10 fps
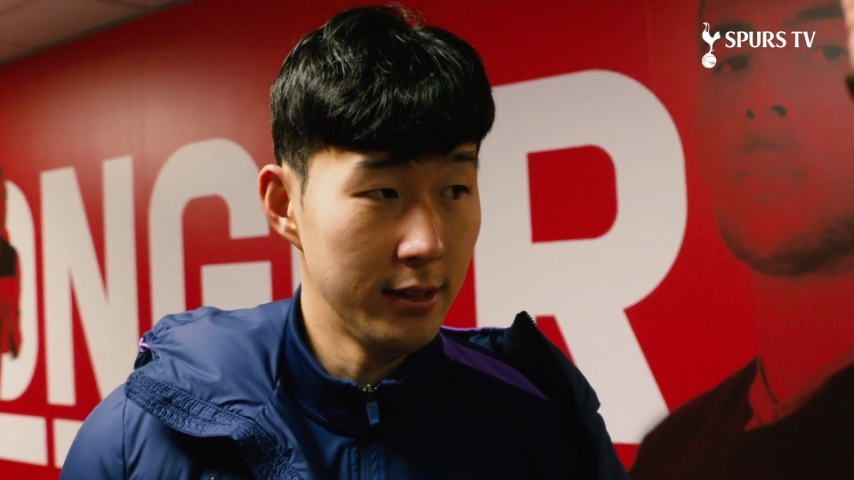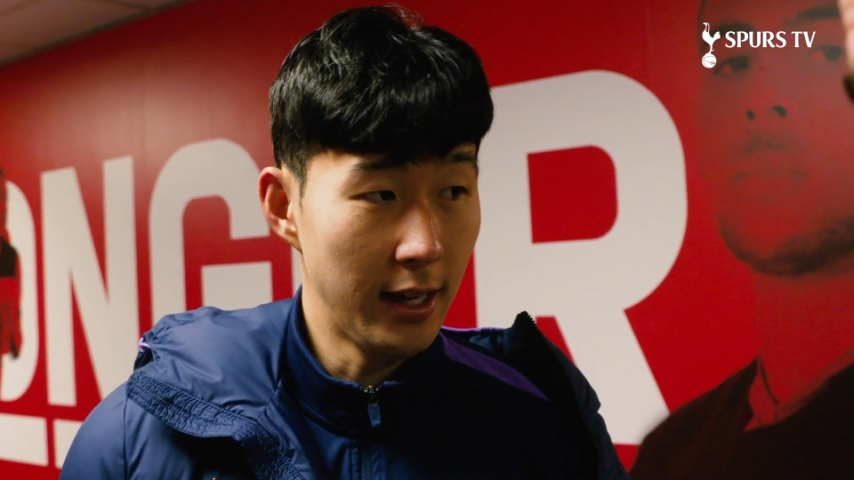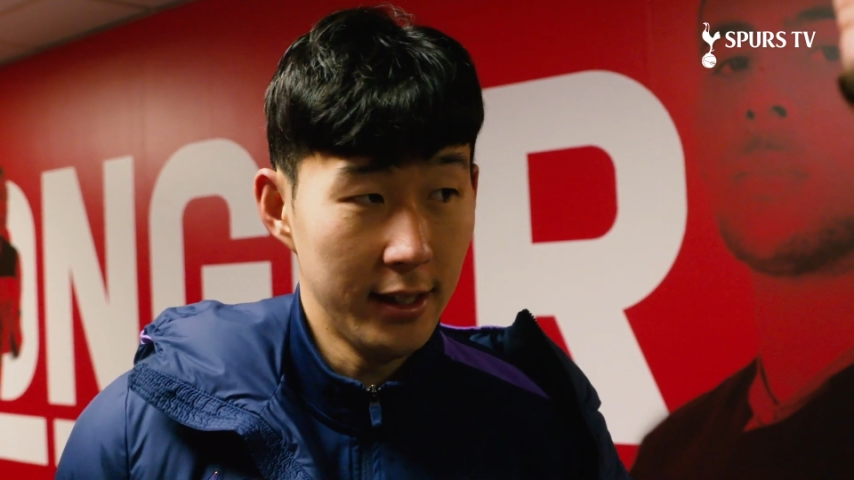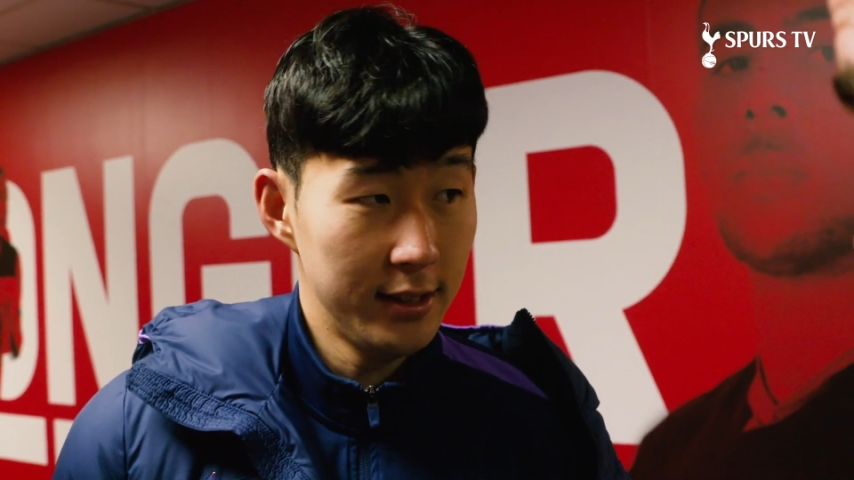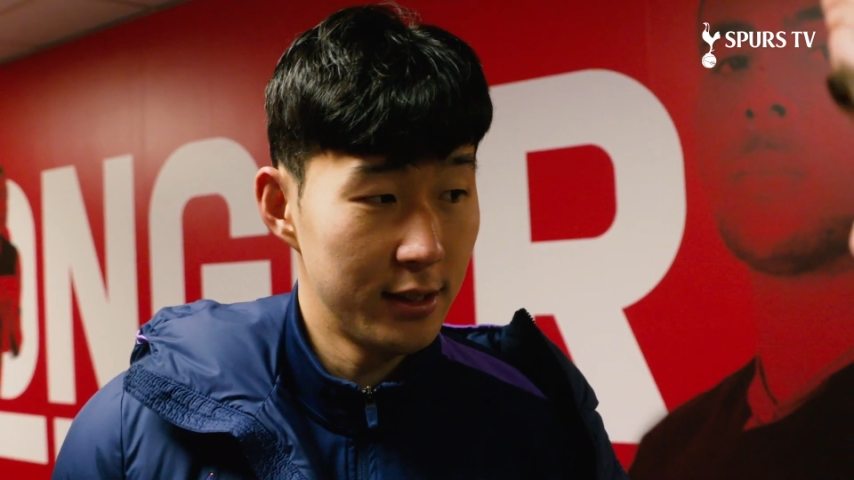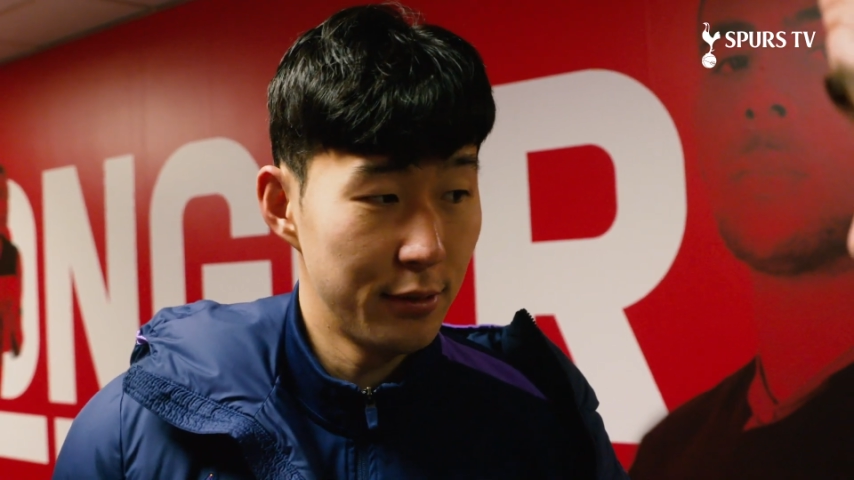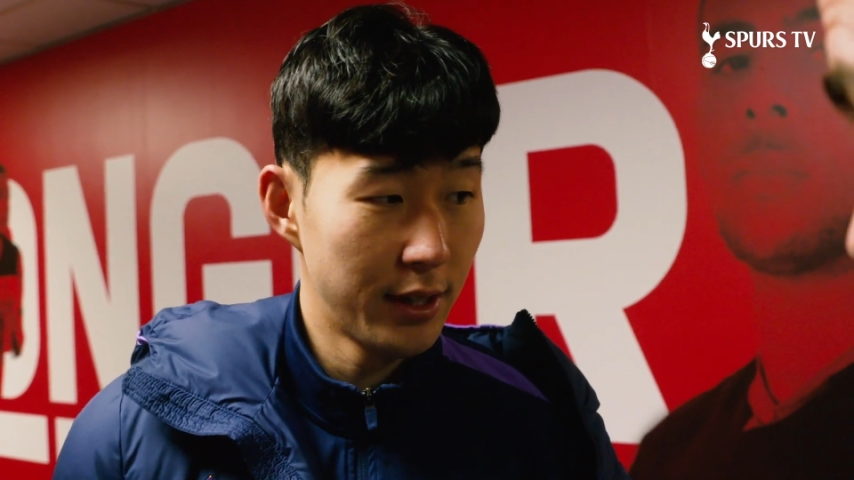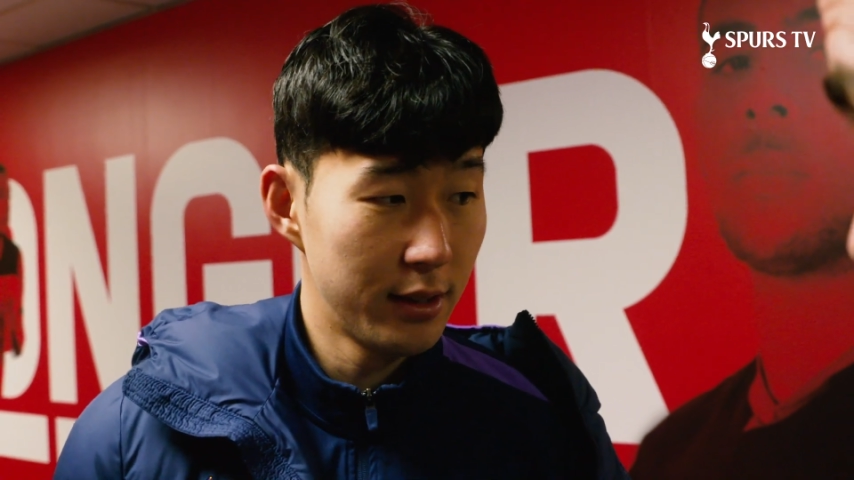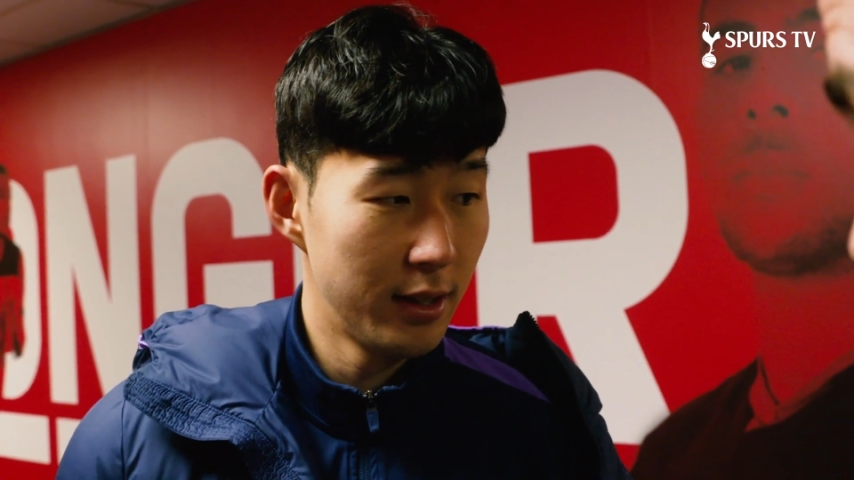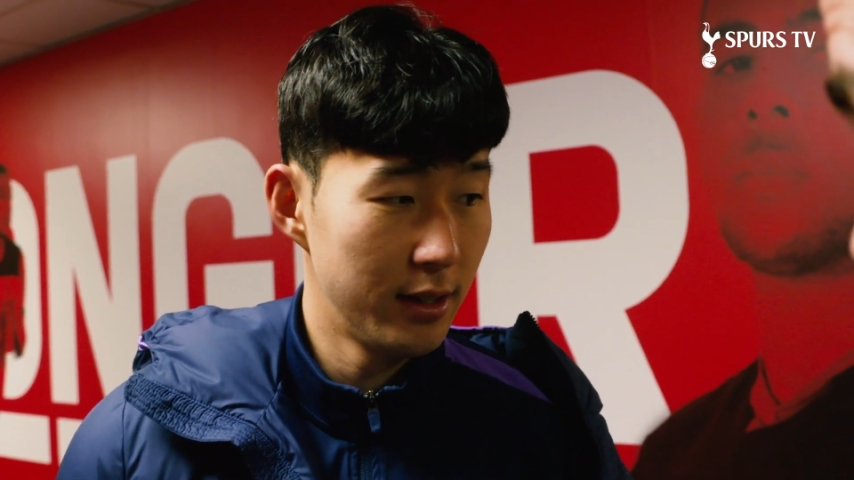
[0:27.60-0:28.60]
yeah, this
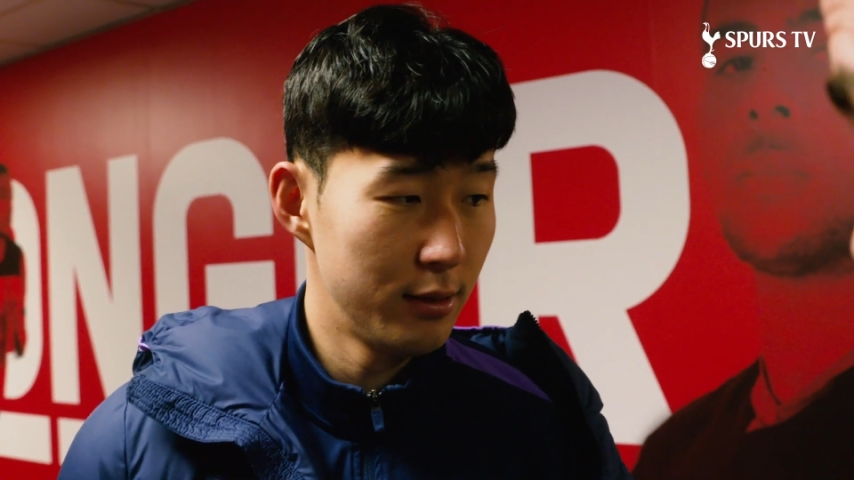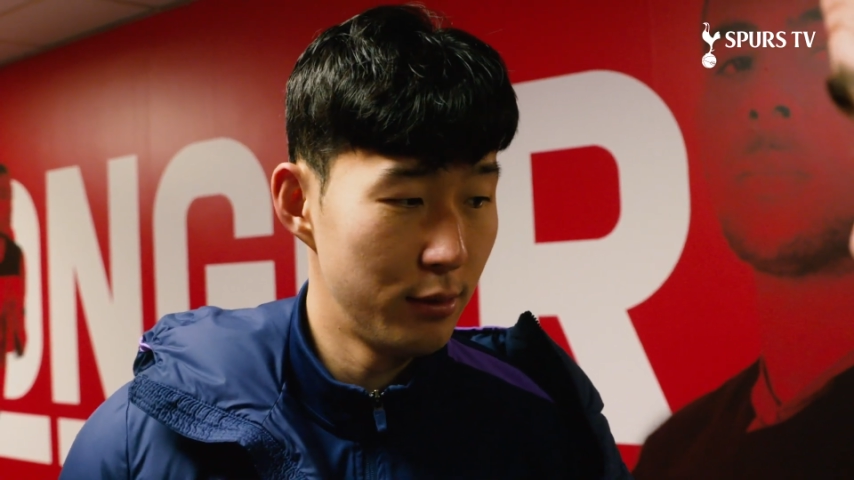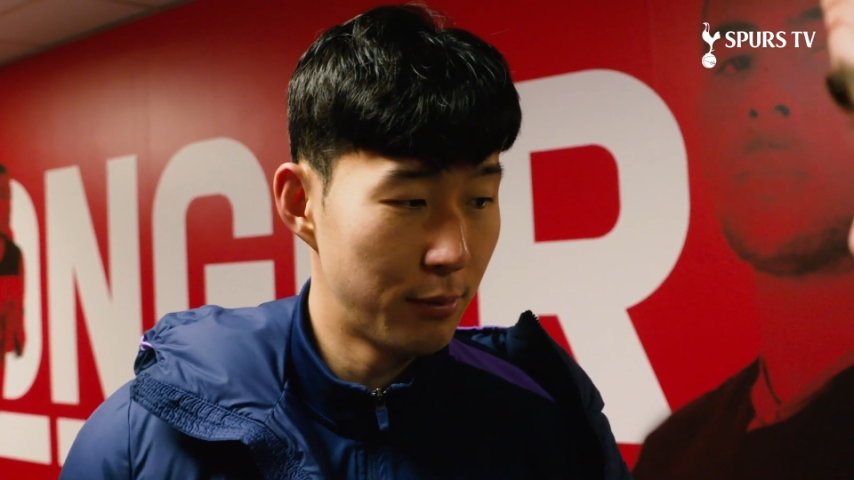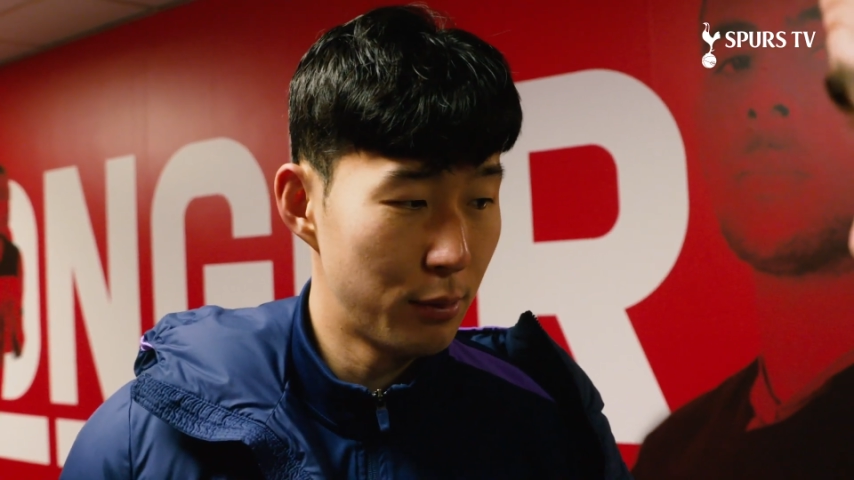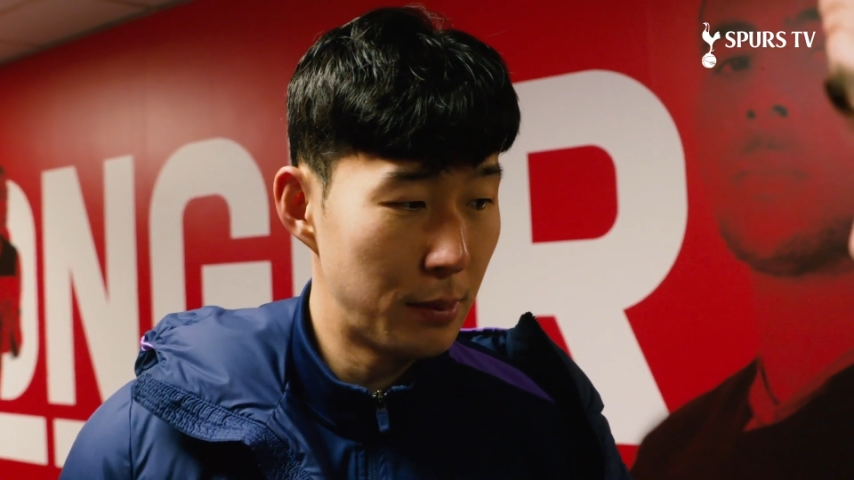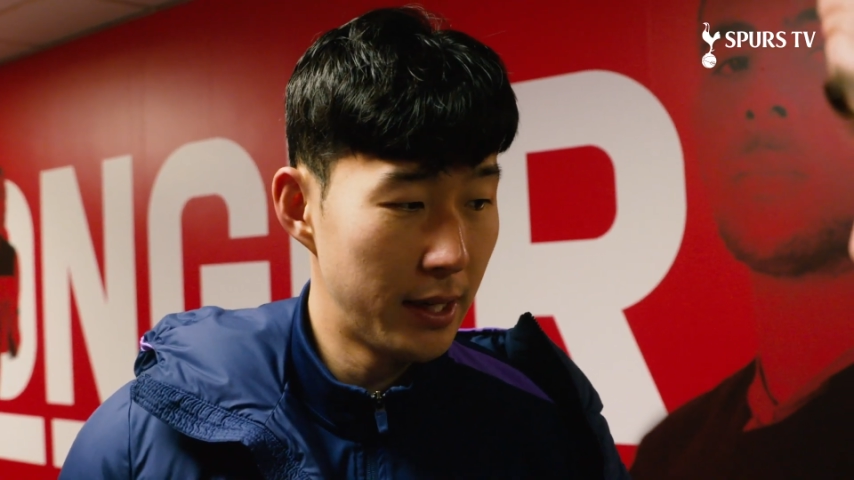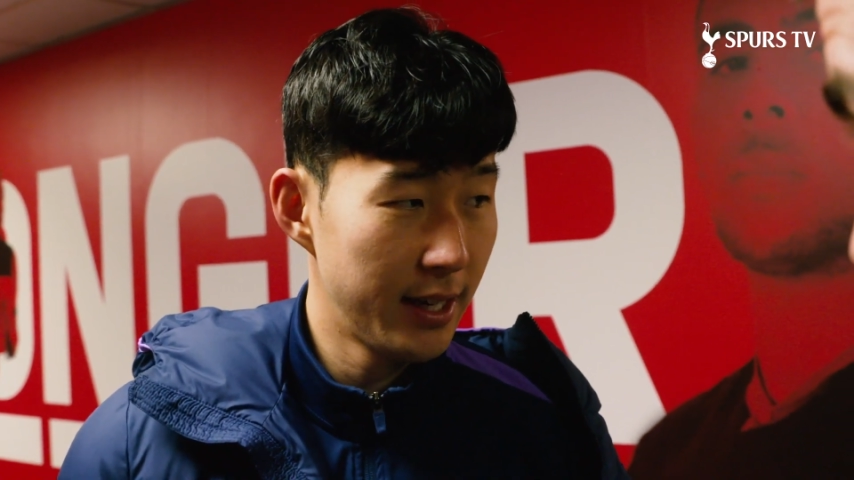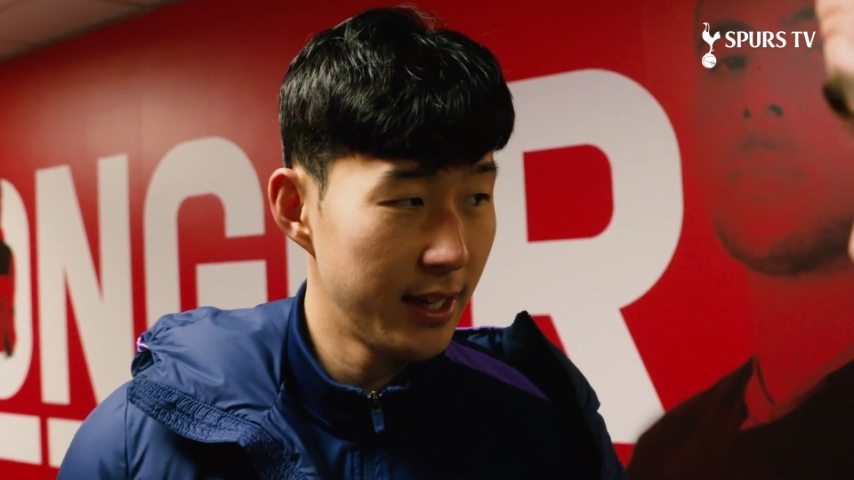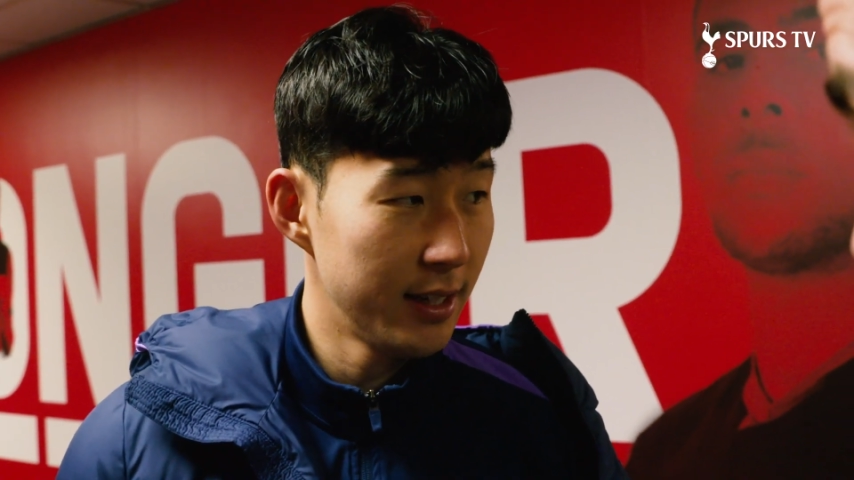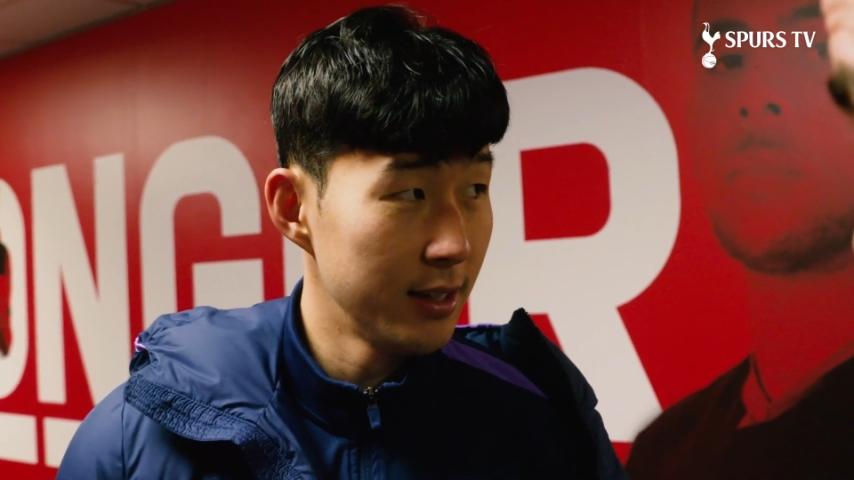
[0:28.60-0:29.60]
fact we have to
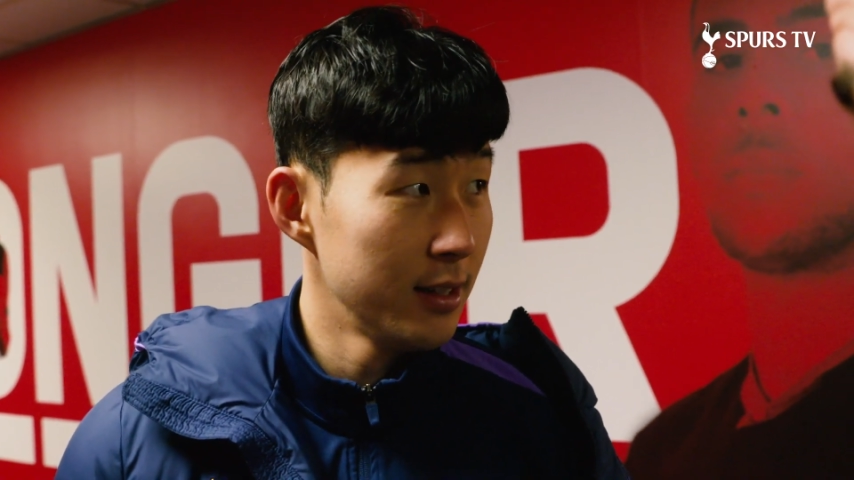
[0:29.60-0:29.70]
play